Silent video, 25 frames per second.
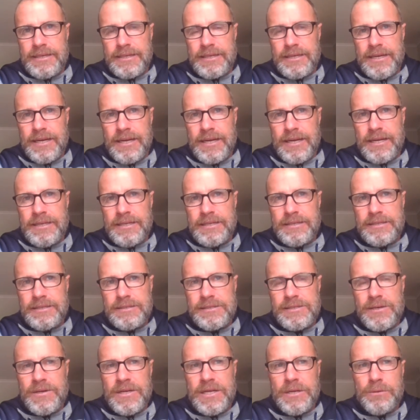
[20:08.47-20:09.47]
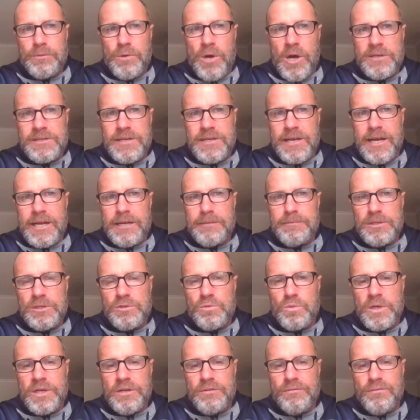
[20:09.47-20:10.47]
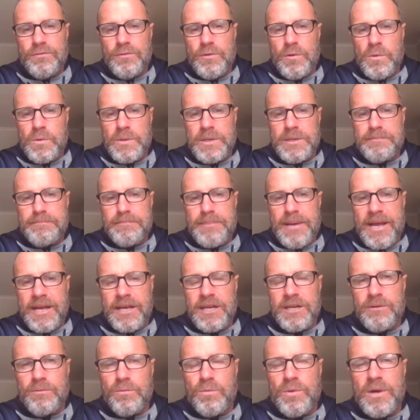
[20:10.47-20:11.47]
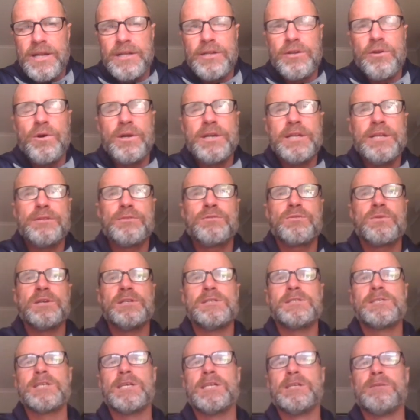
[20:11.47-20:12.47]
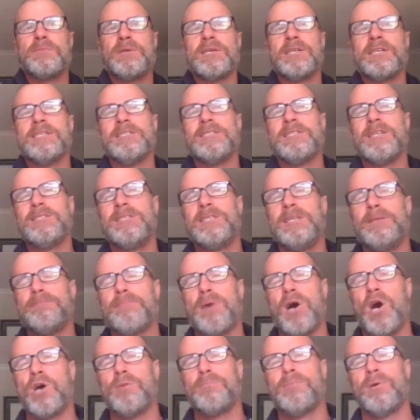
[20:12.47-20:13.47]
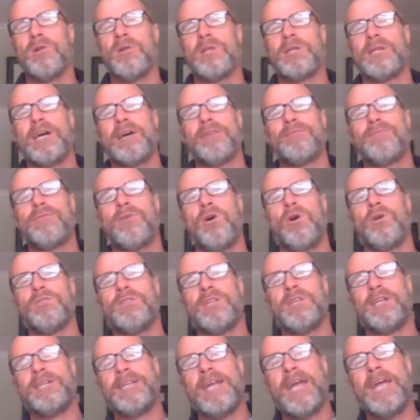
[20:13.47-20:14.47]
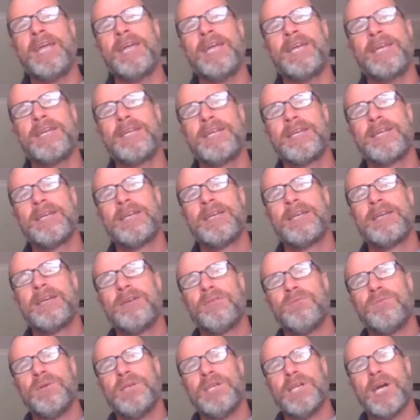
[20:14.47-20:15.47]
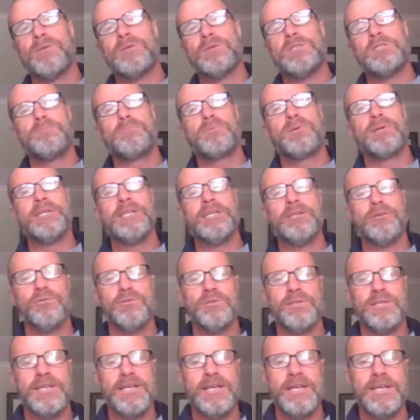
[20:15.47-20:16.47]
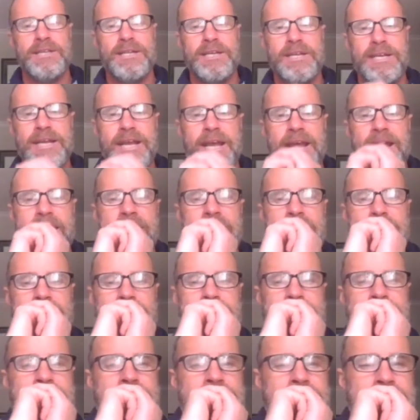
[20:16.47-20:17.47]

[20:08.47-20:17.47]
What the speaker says: Okay, so he rotated between forward and back, and at 193 centimetres, is he mobile enough on the deck? We know he's pretty good in the air.